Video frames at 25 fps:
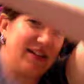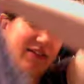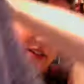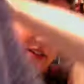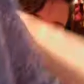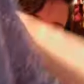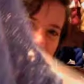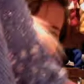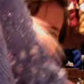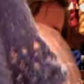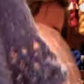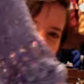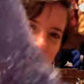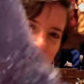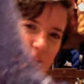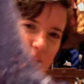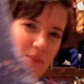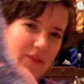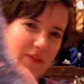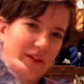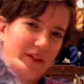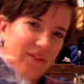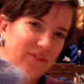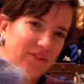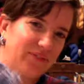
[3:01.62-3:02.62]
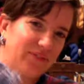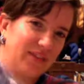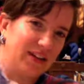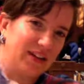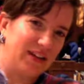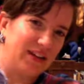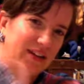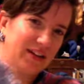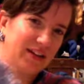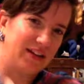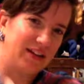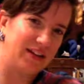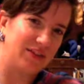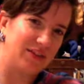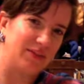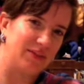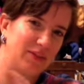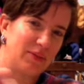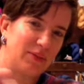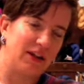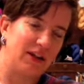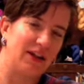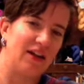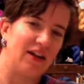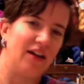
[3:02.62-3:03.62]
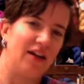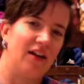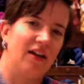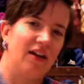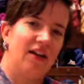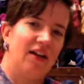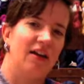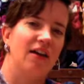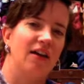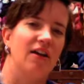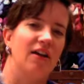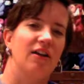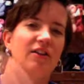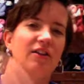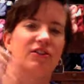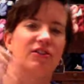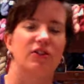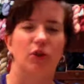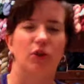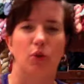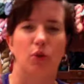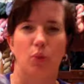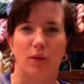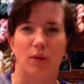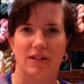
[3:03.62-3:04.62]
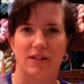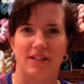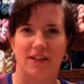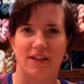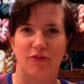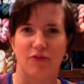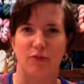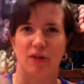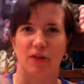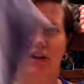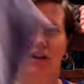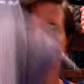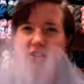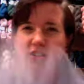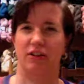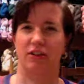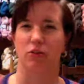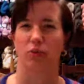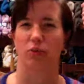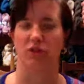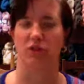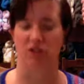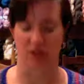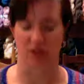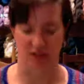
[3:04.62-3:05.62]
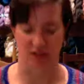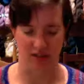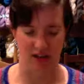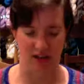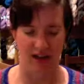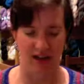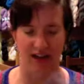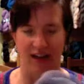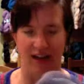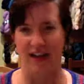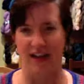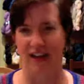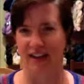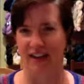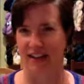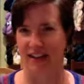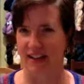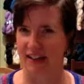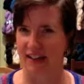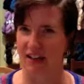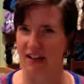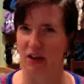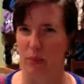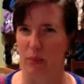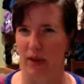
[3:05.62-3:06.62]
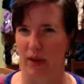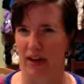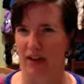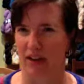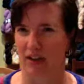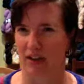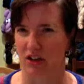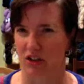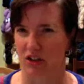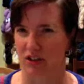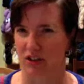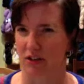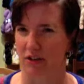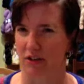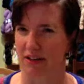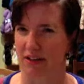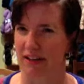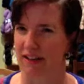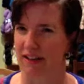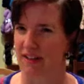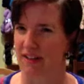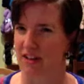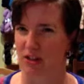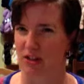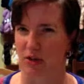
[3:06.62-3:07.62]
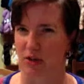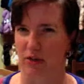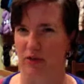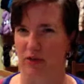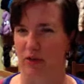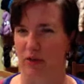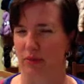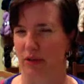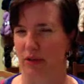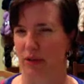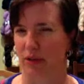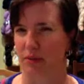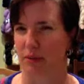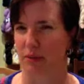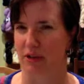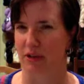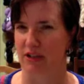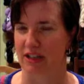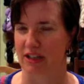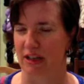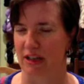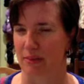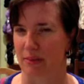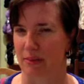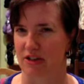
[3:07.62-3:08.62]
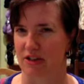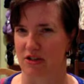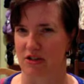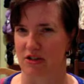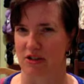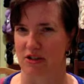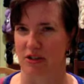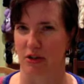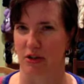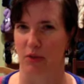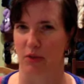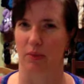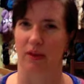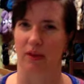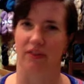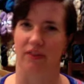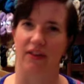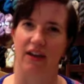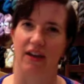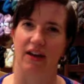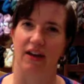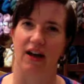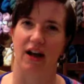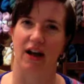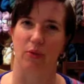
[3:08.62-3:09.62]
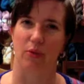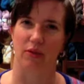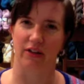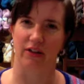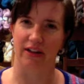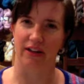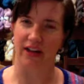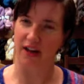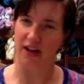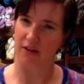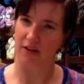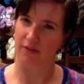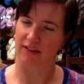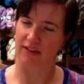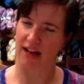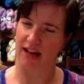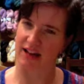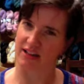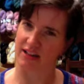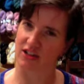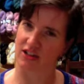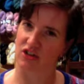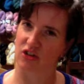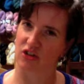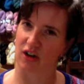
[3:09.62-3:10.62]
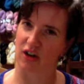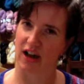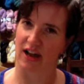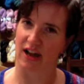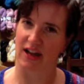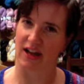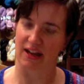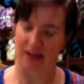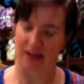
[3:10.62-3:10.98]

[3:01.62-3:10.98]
here at the bottom? It's flipping. So once I've blocked it, which is getting it wet, usually going to let this soak for probably about 10 minutes or so, and then I will lay it flat to dry and